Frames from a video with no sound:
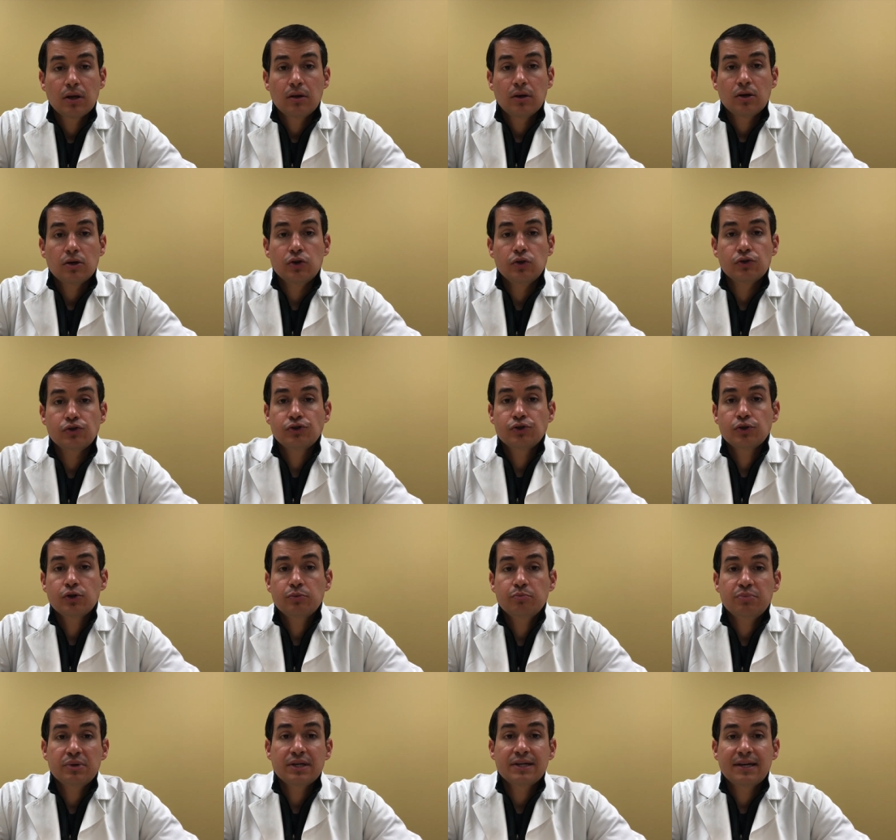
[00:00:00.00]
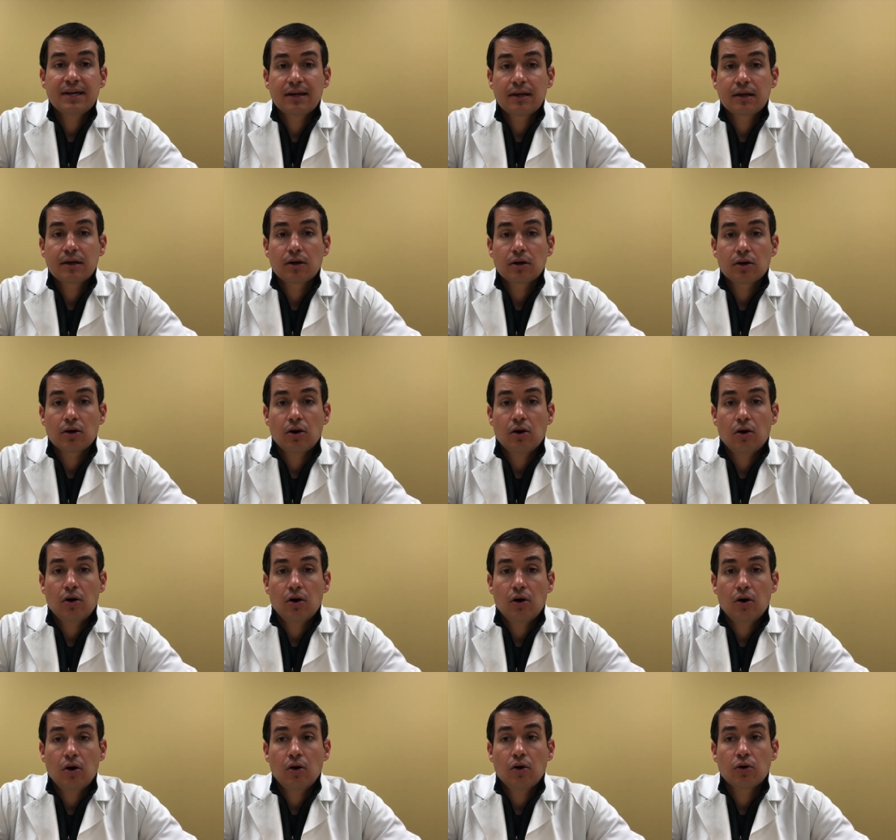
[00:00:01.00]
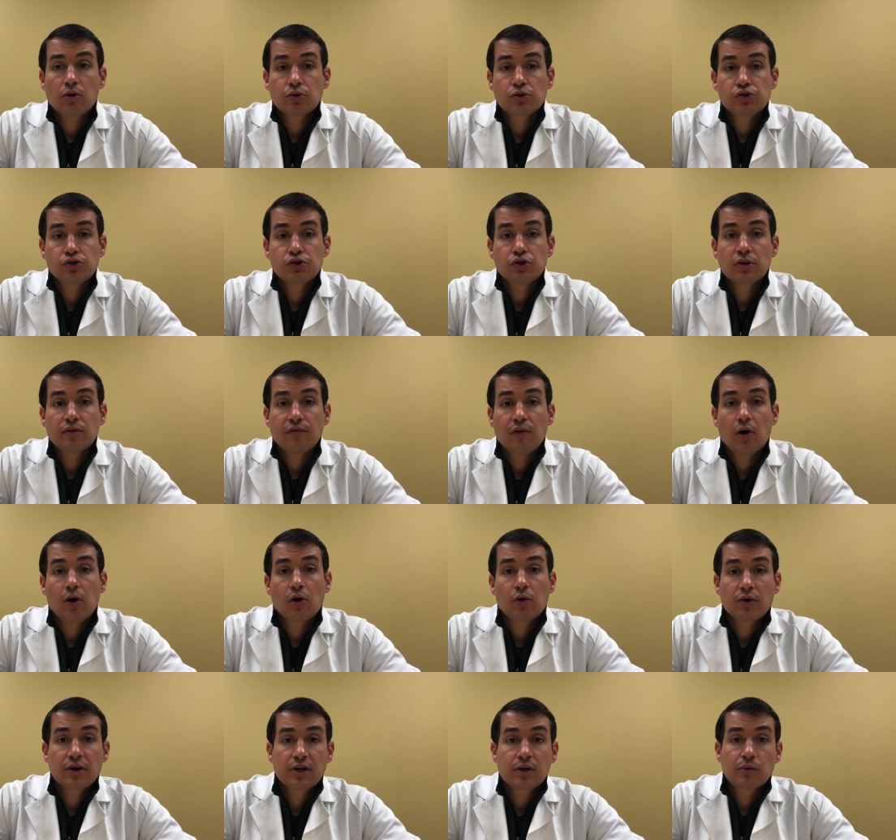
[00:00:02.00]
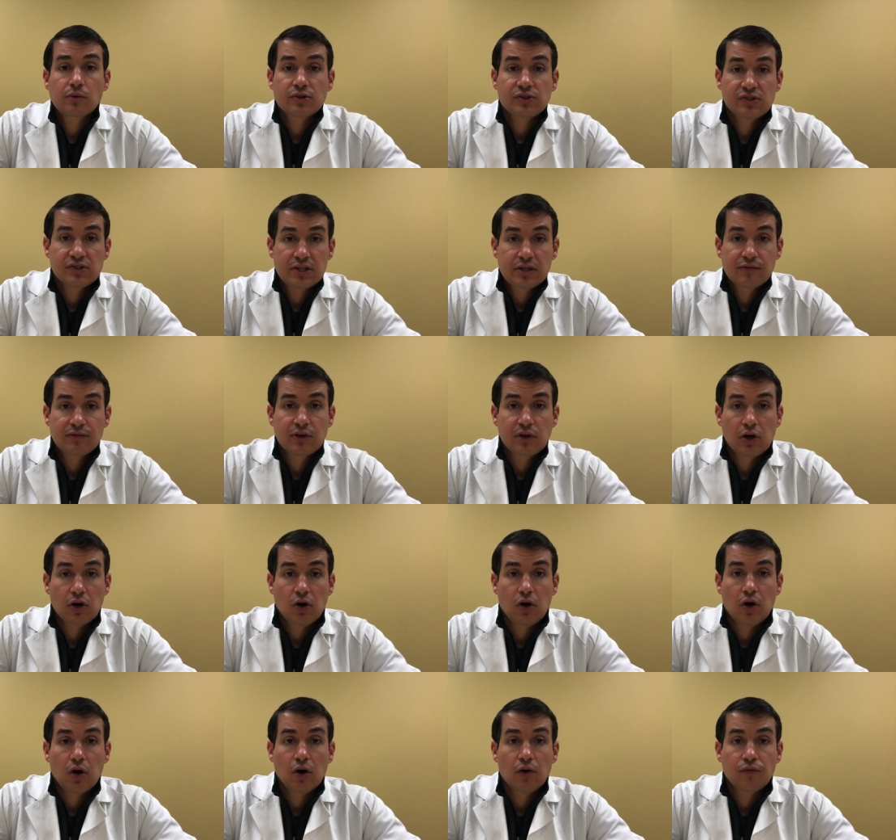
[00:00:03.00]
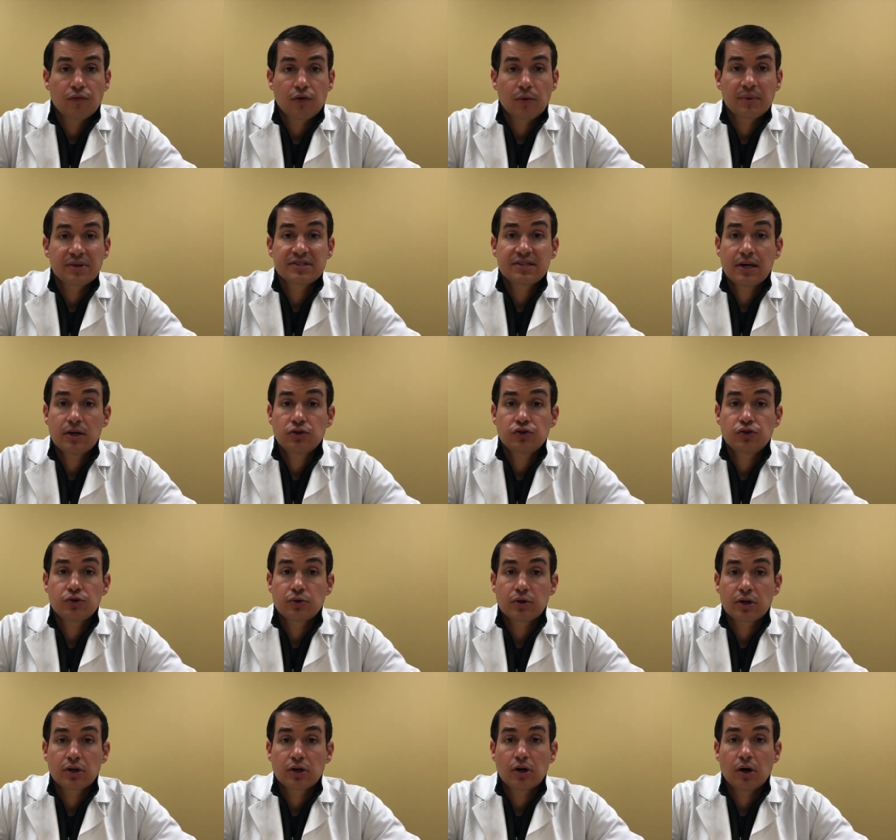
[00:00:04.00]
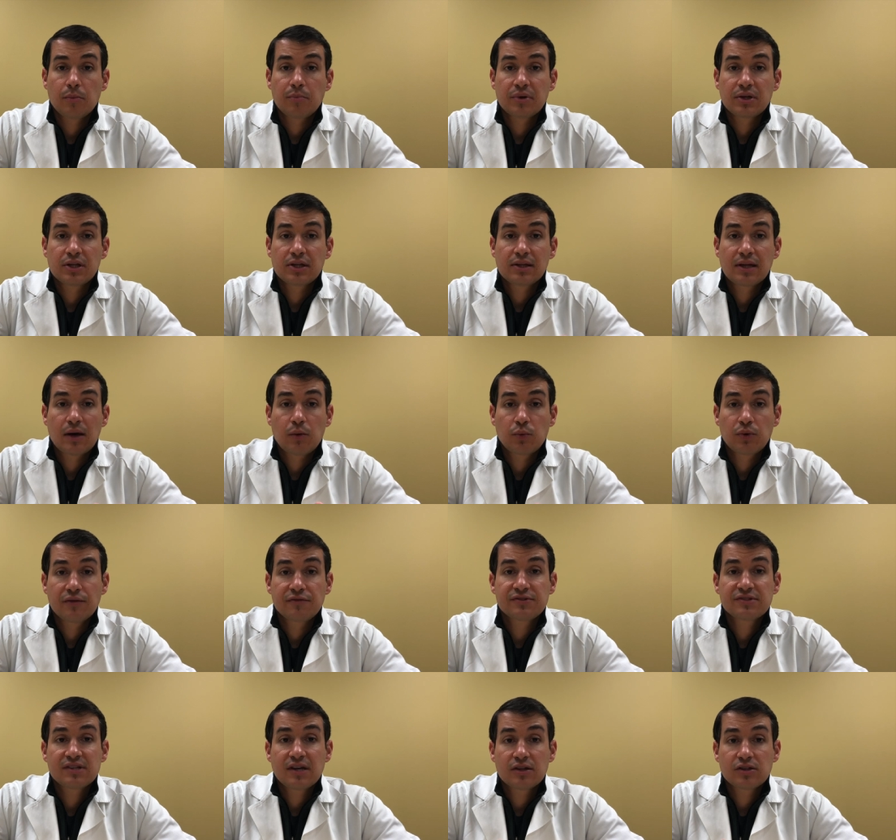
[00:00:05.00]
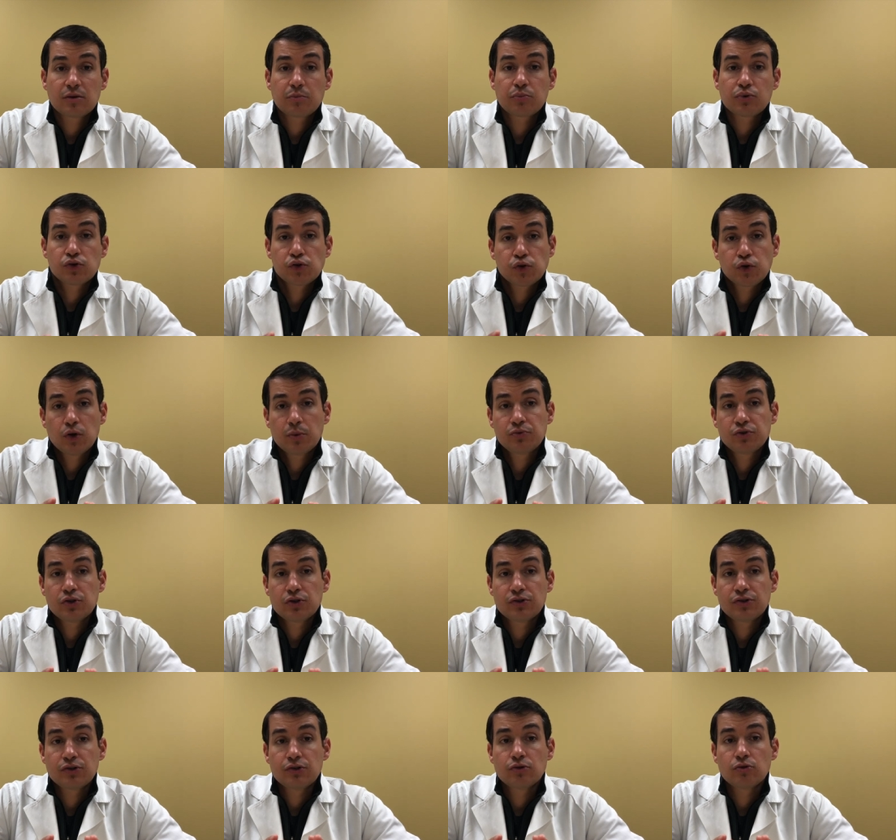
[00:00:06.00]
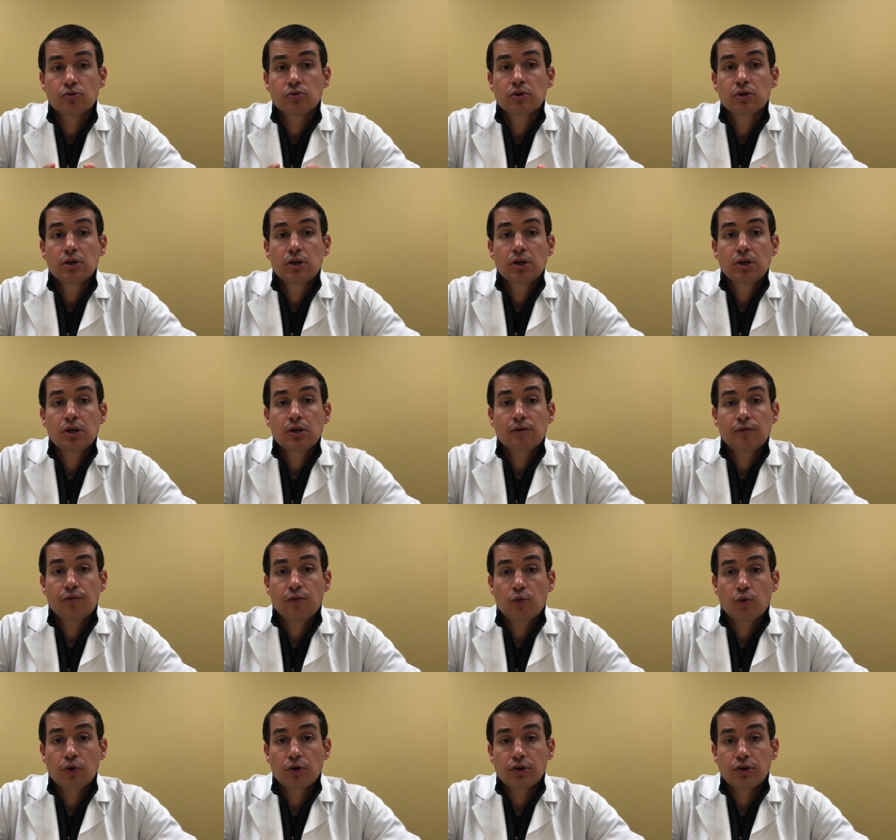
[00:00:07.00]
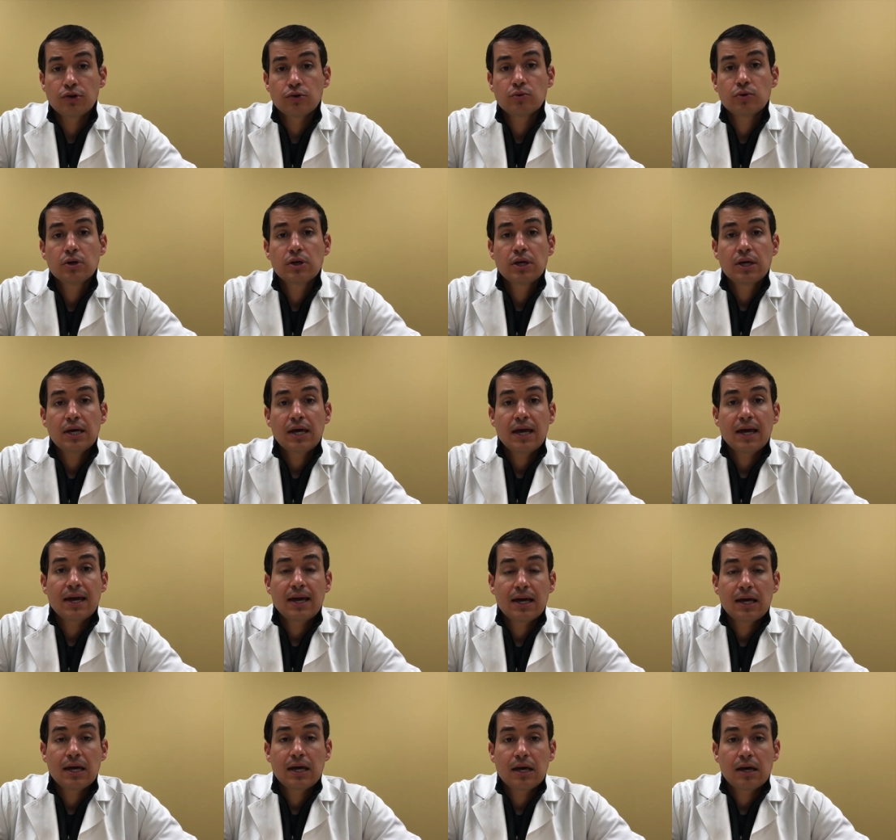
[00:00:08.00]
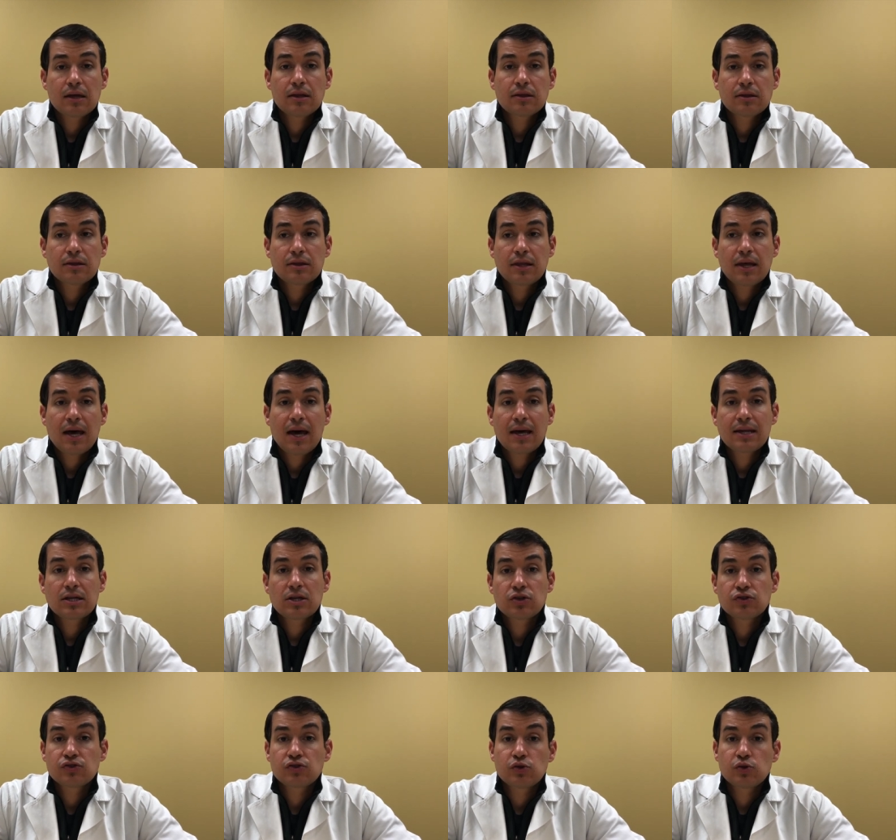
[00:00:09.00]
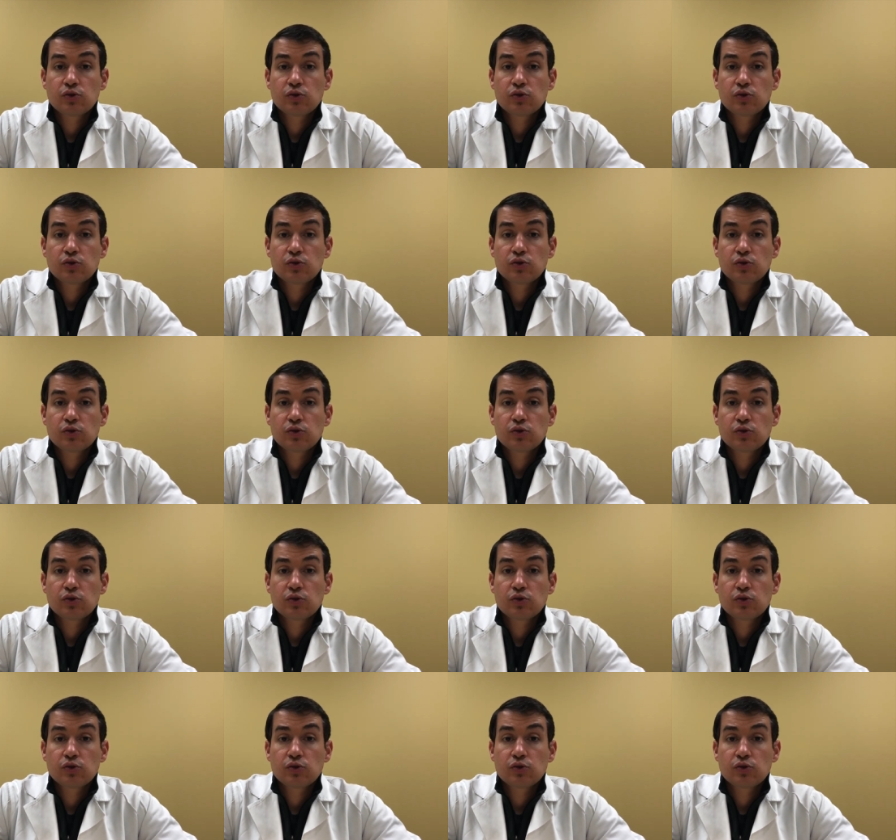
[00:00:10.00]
You should be getting a call, or should have already received a call from a TENS unit company that we've sent a prescription to for you, and that is to